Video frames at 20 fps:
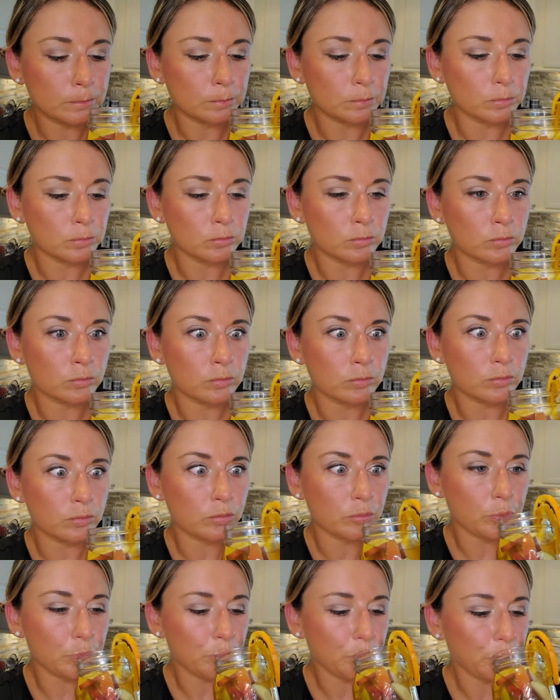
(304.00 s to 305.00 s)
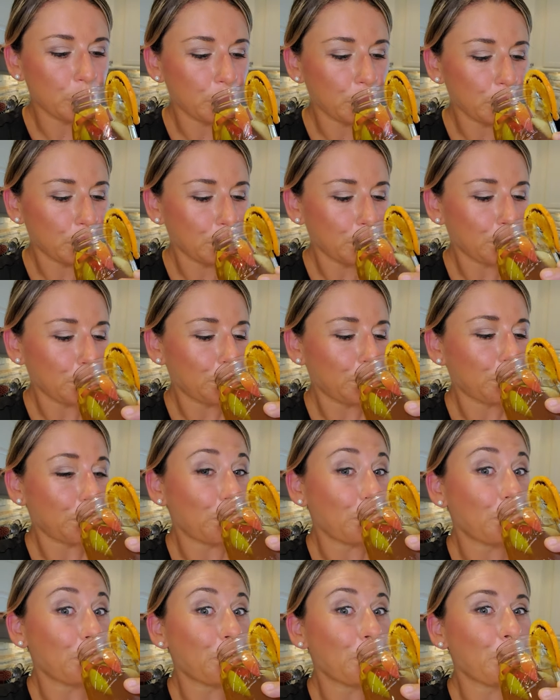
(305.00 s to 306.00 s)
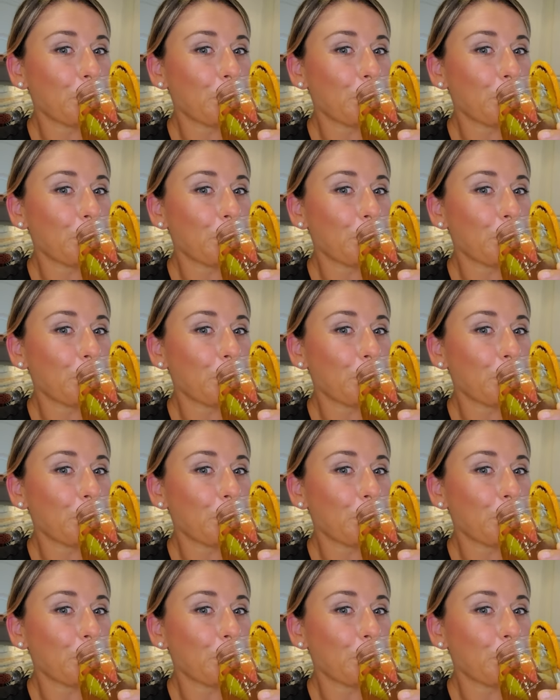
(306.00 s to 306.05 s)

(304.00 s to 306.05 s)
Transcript: [no speech]